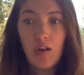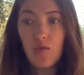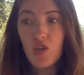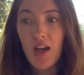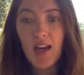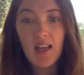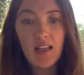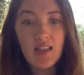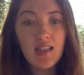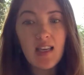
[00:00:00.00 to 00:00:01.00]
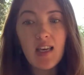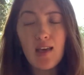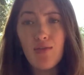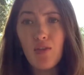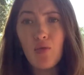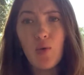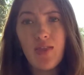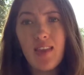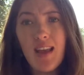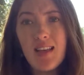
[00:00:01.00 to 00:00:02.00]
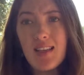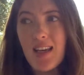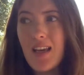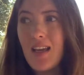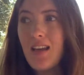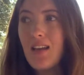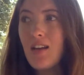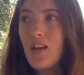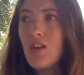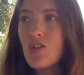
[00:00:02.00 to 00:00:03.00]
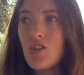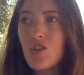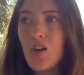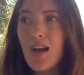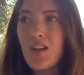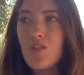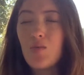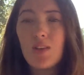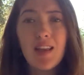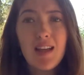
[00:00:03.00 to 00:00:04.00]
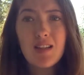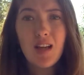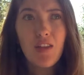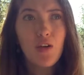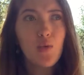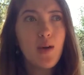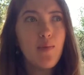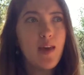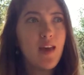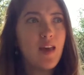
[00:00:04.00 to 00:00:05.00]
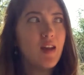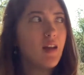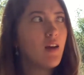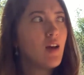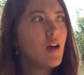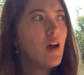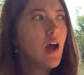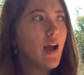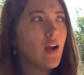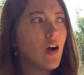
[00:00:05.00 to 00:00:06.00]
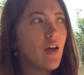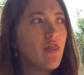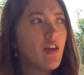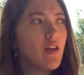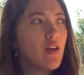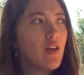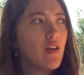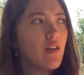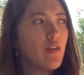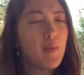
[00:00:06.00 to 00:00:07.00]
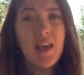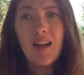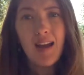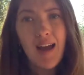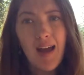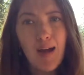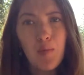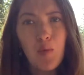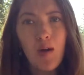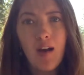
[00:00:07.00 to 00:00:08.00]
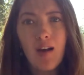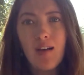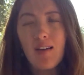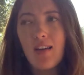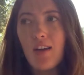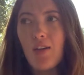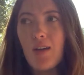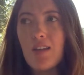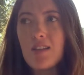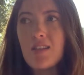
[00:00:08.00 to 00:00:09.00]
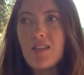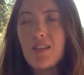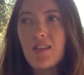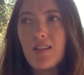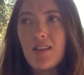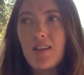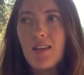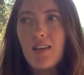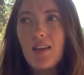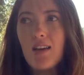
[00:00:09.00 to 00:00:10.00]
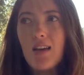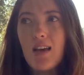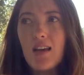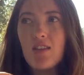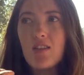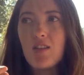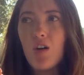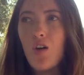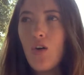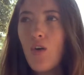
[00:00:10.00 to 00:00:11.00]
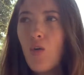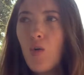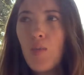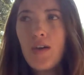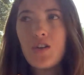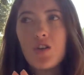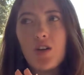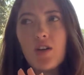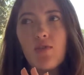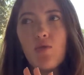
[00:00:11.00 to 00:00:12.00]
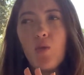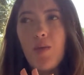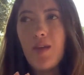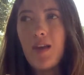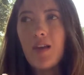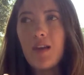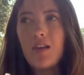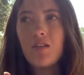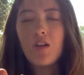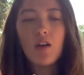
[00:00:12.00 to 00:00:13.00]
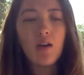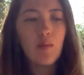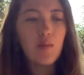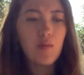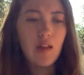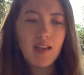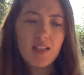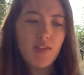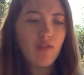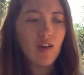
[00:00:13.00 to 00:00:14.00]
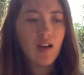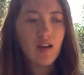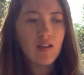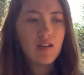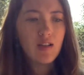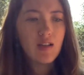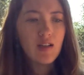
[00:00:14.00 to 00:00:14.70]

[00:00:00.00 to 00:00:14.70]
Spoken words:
trying to conceive and what they did, and just trying to relate to other women. And I got the Peanut app, where it's a whole bunch of women in different